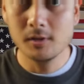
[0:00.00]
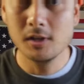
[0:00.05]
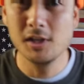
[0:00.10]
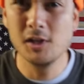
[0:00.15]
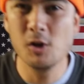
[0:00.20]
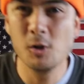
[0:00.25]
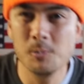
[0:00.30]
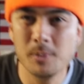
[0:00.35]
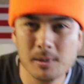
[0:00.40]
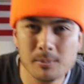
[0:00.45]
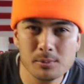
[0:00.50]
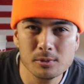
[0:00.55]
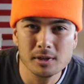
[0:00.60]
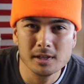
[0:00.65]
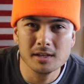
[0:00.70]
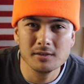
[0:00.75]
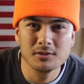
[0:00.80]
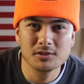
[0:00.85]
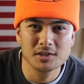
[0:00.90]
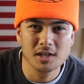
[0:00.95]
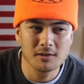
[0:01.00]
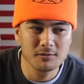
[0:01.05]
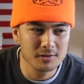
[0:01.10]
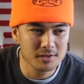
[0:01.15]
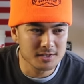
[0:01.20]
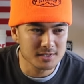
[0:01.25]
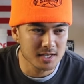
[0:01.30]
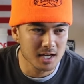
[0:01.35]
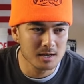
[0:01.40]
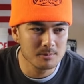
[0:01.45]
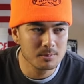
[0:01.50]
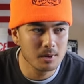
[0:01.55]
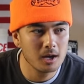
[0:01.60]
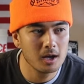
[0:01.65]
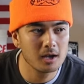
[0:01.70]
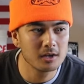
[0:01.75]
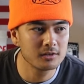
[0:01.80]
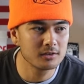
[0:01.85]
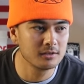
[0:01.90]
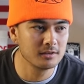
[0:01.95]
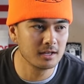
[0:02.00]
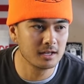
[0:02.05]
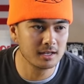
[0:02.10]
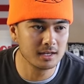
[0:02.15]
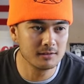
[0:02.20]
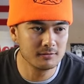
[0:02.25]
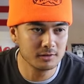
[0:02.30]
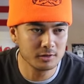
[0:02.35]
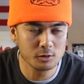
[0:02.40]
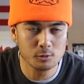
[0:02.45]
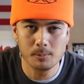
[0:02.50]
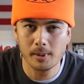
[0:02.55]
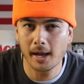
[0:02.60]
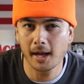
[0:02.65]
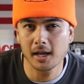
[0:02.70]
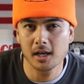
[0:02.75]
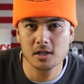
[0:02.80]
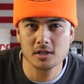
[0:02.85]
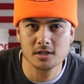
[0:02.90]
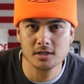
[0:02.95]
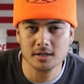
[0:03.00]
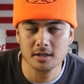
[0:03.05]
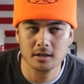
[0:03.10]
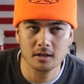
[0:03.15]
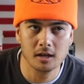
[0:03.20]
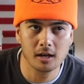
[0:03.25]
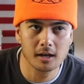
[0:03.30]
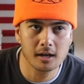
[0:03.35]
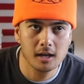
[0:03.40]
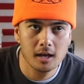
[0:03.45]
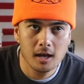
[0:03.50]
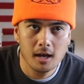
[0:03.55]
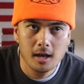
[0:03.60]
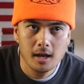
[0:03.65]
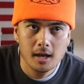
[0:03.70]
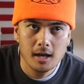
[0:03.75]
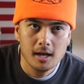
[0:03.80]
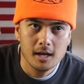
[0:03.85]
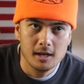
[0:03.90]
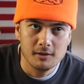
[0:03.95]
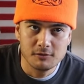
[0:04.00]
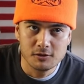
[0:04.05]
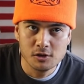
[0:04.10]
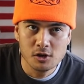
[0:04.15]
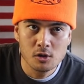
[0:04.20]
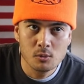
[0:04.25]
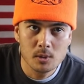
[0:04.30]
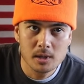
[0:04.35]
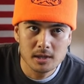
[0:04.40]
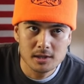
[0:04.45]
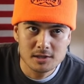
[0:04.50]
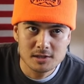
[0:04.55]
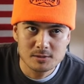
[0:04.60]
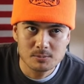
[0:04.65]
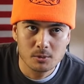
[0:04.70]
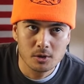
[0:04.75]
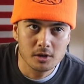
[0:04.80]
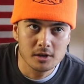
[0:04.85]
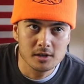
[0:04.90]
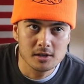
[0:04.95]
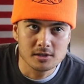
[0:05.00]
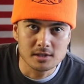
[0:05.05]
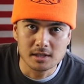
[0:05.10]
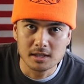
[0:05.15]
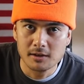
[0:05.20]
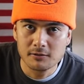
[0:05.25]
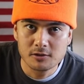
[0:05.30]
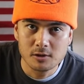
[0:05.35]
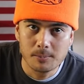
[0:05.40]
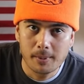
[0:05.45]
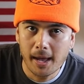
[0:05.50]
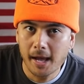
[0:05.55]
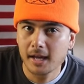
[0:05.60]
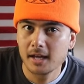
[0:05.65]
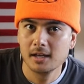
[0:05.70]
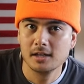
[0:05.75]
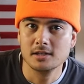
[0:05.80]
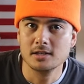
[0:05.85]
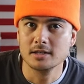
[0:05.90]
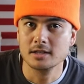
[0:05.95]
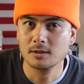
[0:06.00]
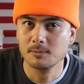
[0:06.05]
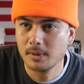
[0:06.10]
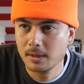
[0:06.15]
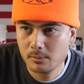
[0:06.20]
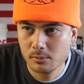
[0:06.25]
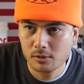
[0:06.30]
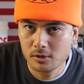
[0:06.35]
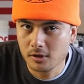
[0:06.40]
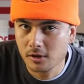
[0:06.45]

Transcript: you know when people leave stuff at skate parks and they leave a little package and they're like, if you know where this spot is, I left a package, and then people